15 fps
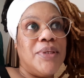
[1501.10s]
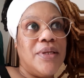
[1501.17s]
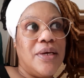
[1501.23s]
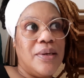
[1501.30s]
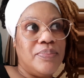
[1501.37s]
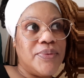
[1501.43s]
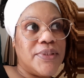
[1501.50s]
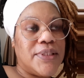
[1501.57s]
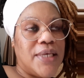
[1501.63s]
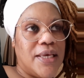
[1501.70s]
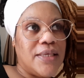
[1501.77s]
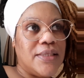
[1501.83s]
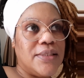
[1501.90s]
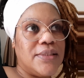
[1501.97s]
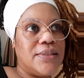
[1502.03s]

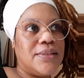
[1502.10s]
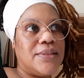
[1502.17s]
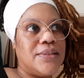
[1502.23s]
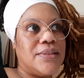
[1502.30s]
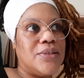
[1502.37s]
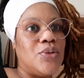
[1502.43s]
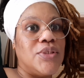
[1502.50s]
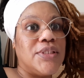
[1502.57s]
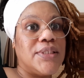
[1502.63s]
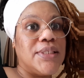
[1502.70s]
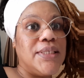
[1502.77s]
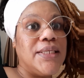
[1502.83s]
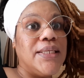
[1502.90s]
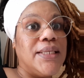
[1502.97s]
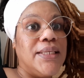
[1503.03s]
upstairs
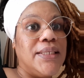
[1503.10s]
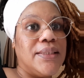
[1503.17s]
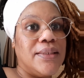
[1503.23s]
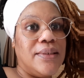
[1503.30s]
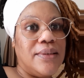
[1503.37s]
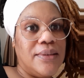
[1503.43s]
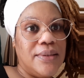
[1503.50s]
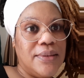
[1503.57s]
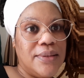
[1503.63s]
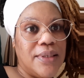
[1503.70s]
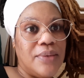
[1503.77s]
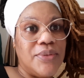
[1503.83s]
concerning the little girl that